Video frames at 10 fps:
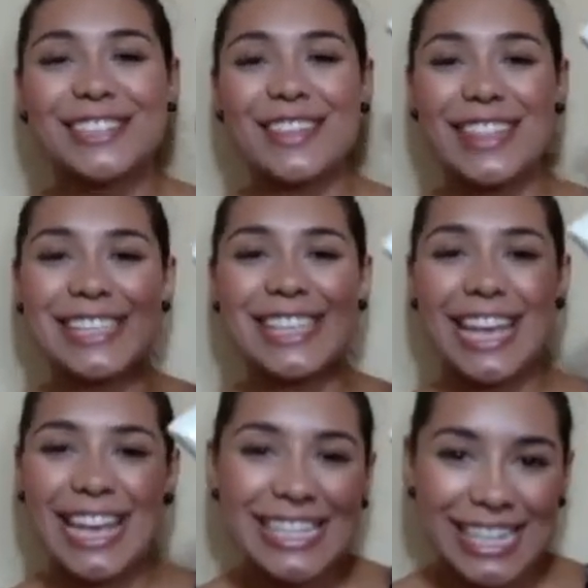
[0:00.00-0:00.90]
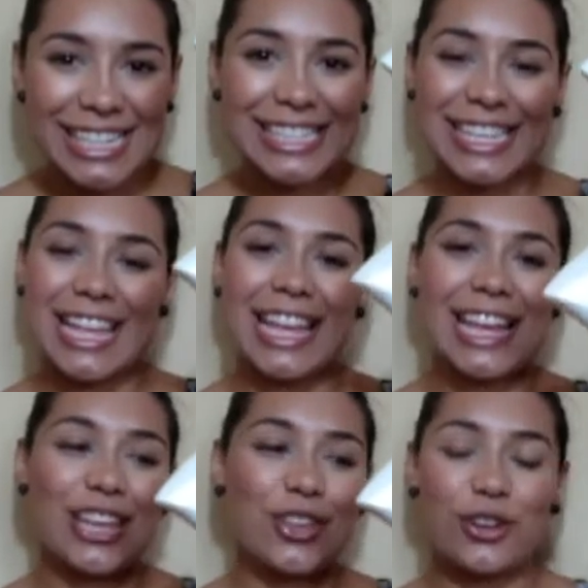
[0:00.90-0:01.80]
so this isn't
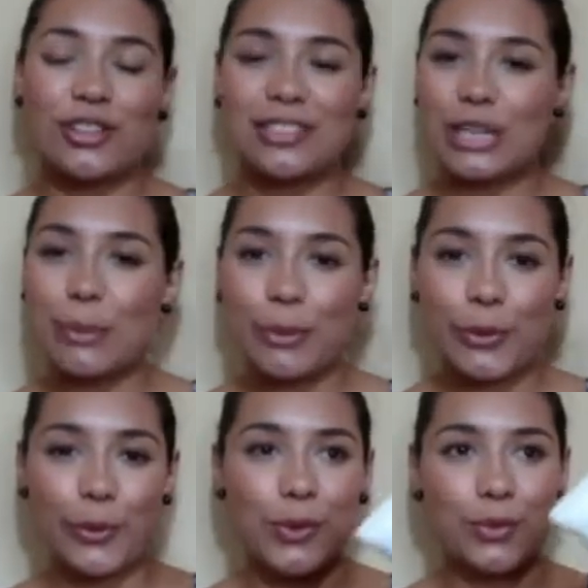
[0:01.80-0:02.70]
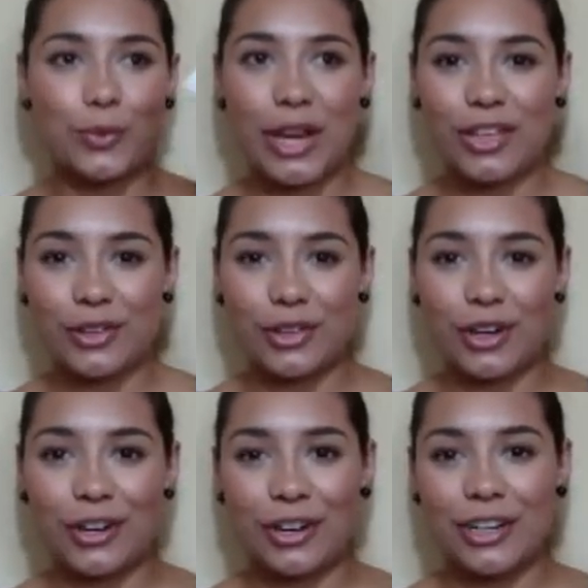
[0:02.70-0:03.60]
your typical
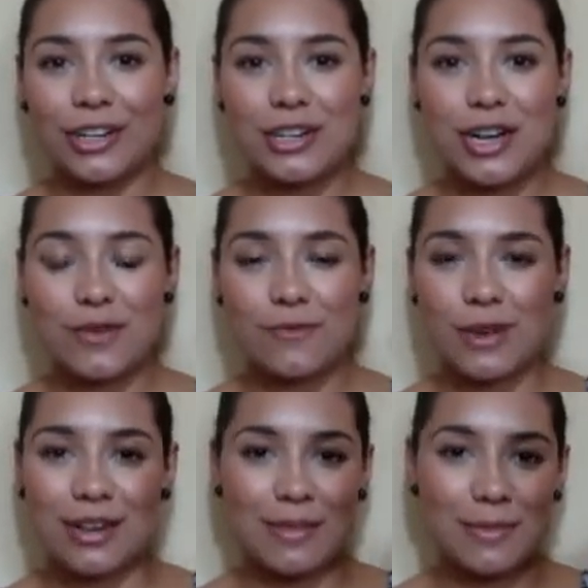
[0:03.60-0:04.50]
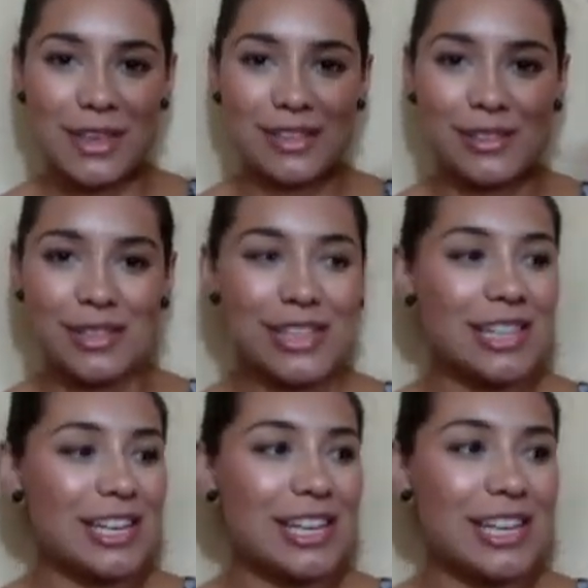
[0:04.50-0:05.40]
regular run-of-the-mill
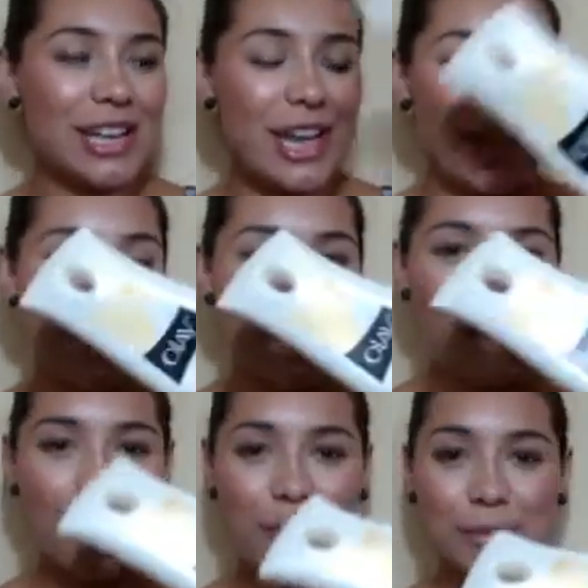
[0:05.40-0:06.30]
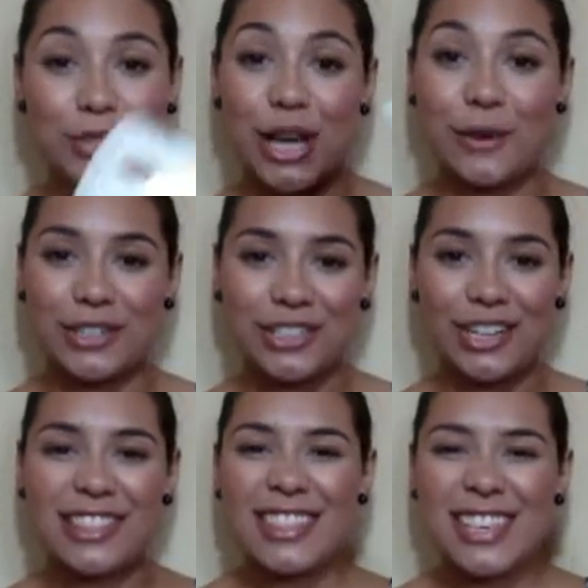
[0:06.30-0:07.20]
um, shower
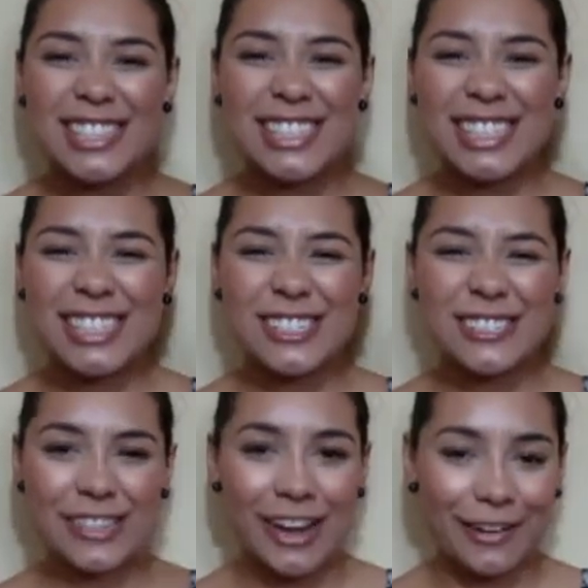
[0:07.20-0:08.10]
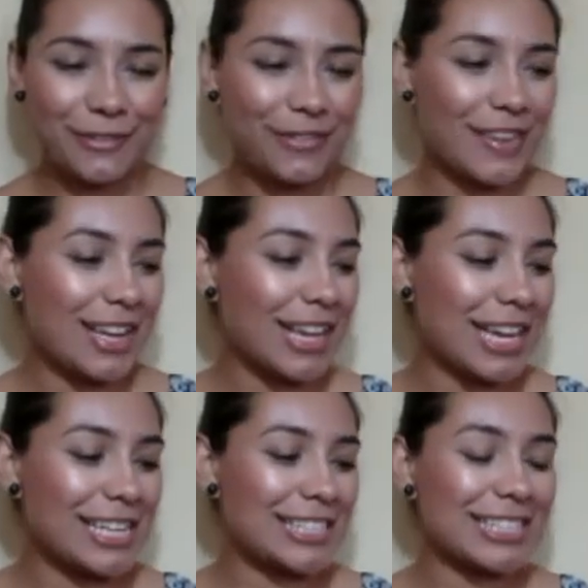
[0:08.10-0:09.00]
gel. This stuff
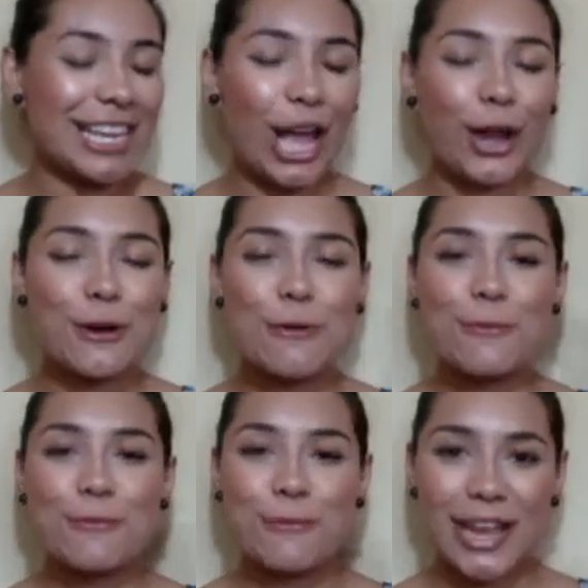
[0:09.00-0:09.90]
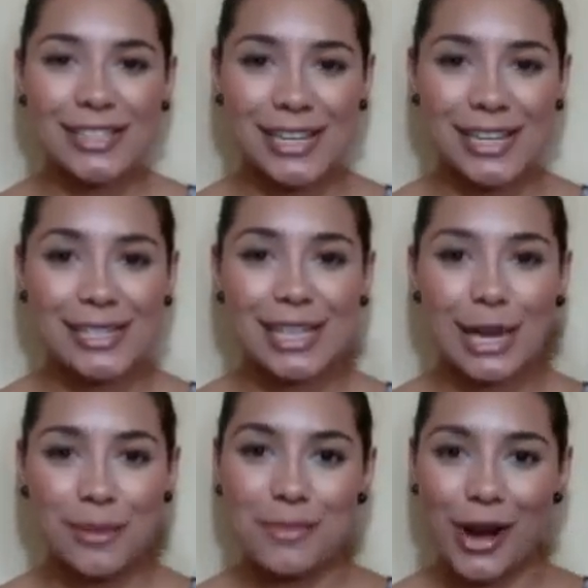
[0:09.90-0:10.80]
is craziness
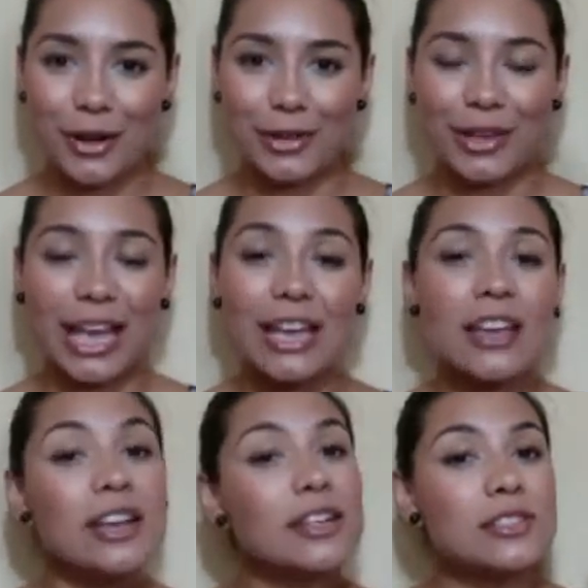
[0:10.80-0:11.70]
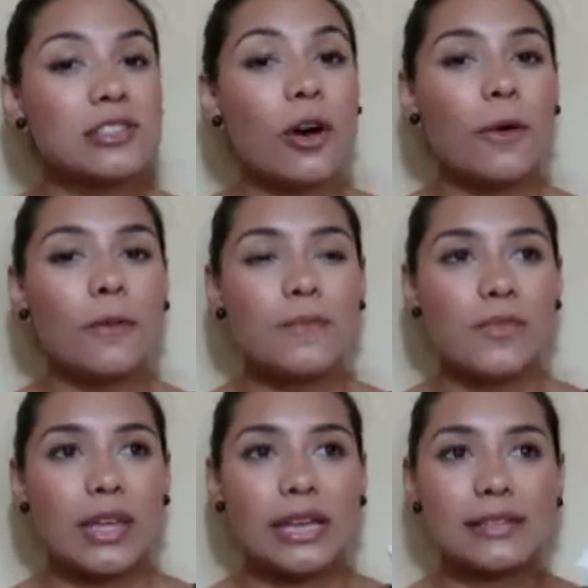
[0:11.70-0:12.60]
in a bottle, okay? So
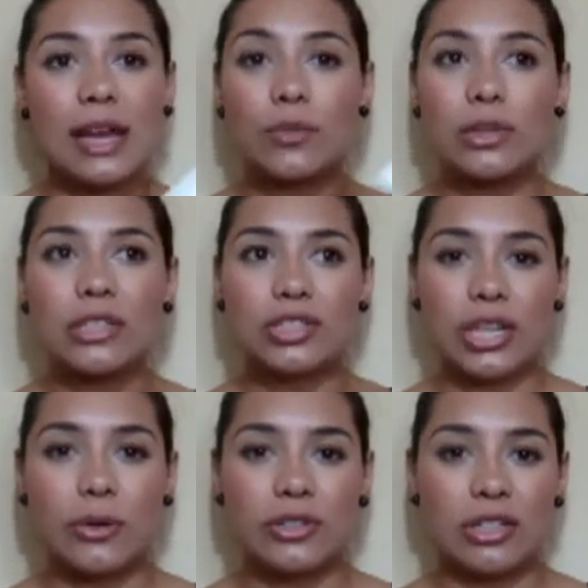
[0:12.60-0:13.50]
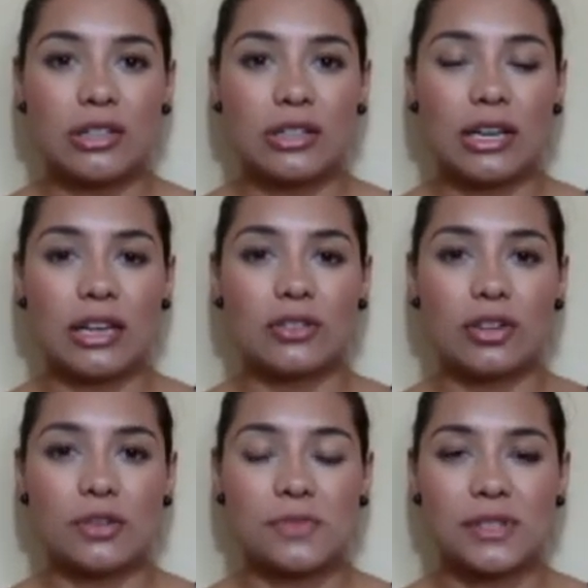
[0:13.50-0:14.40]
it's not really a shower gel in
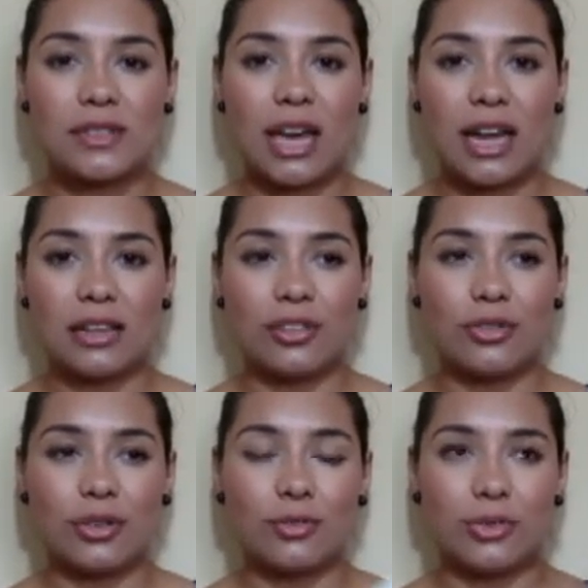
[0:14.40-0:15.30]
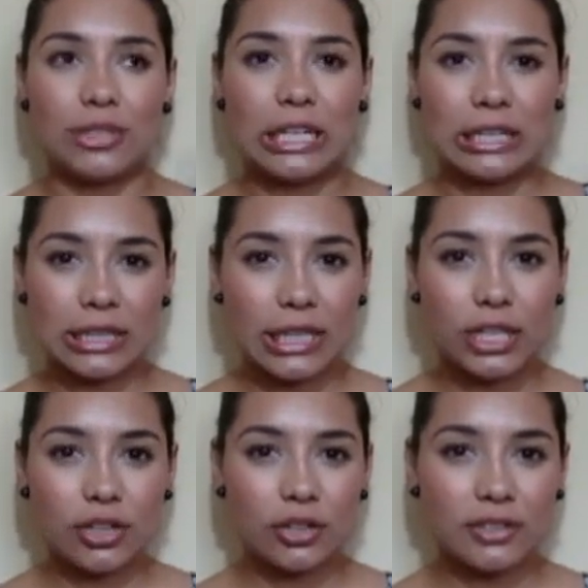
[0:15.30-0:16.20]
terms that you don't really
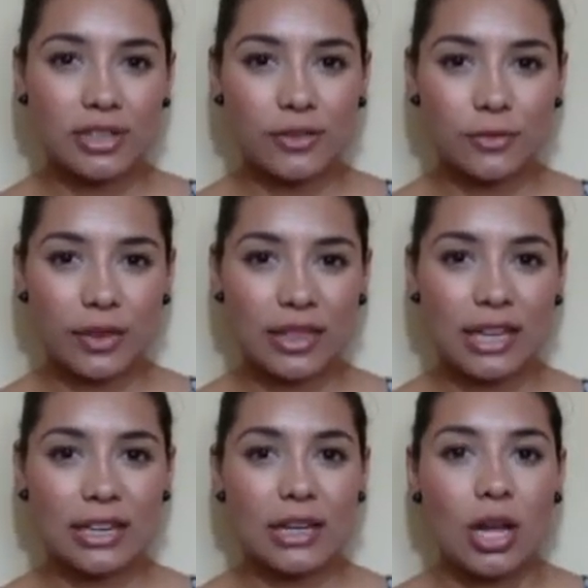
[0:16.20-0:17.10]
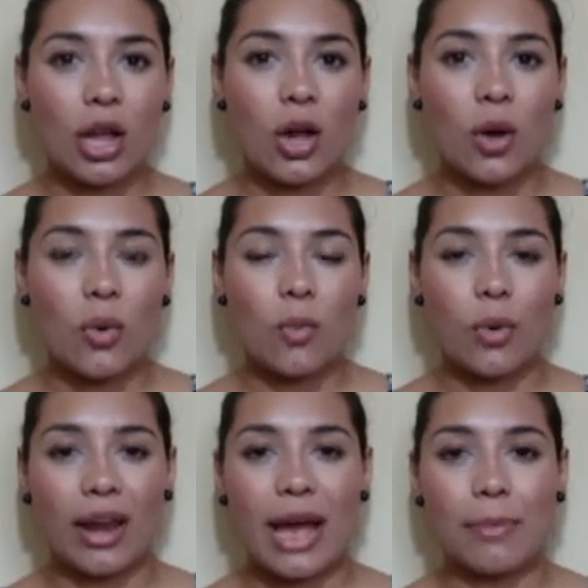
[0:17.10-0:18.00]
clean yourself with it.
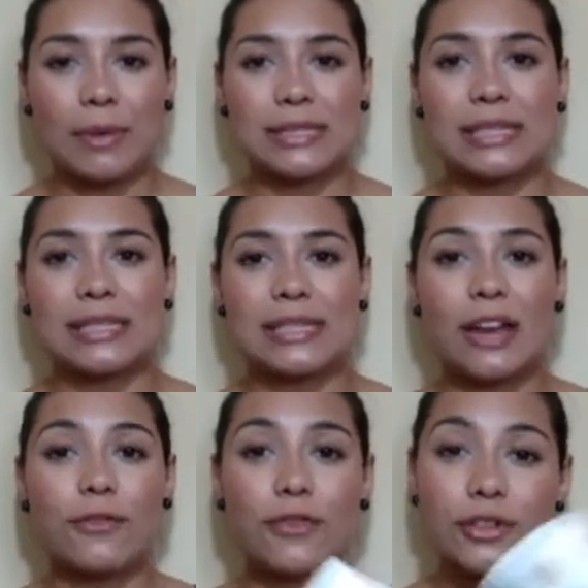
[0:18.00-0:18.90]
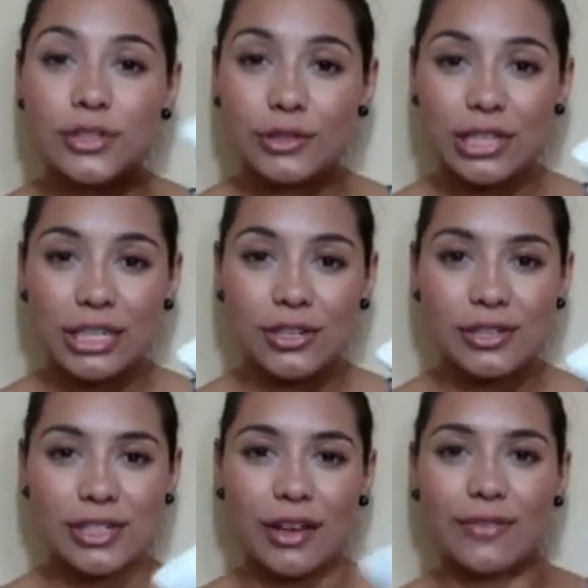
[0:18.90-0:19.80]
What happens is that first you clean
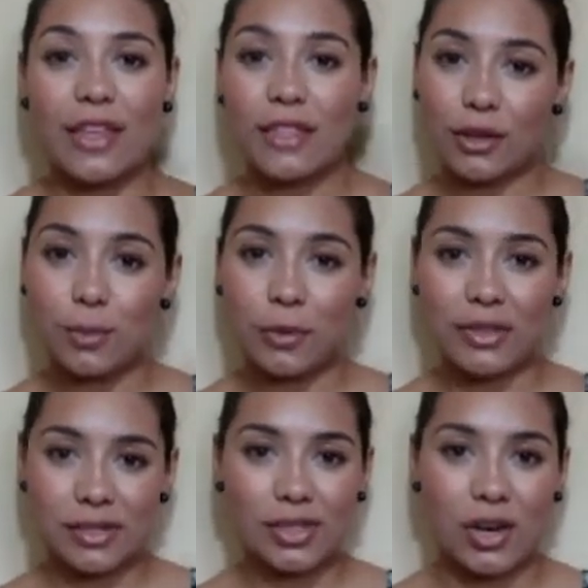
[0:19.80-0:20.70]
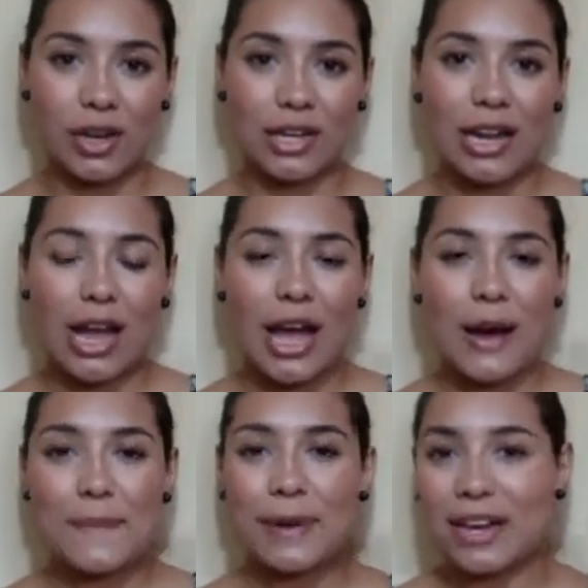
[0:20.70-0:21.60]
yourself and then you put this on.
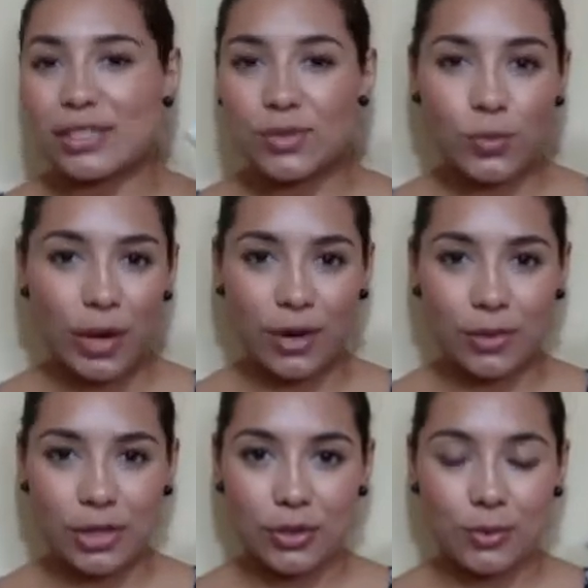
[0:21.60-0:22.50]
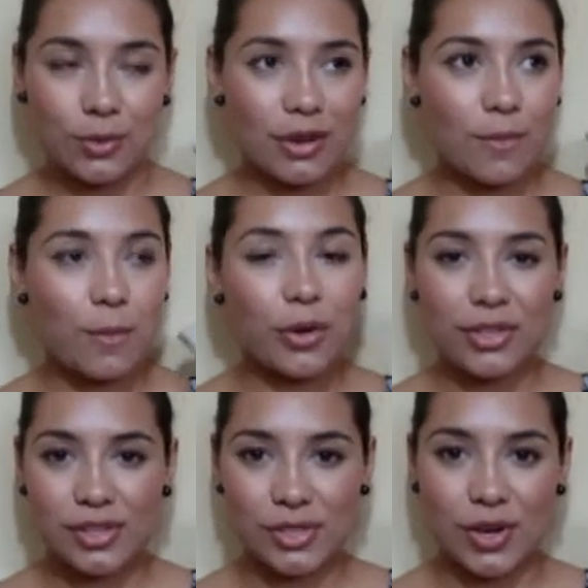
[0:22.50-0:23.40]
But I swear when you put
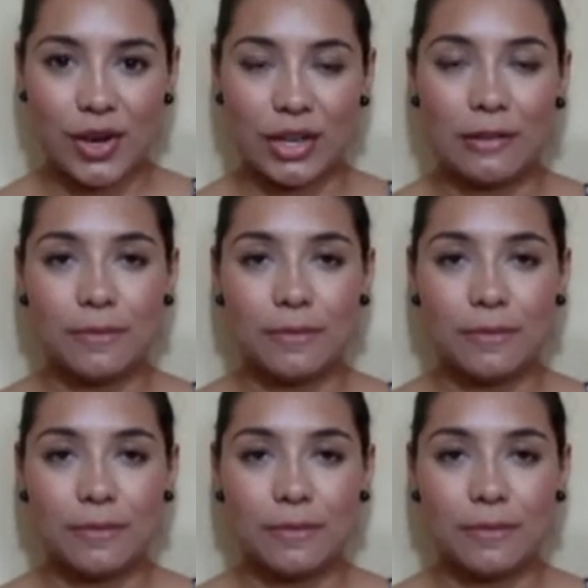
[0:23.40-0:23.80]
this on,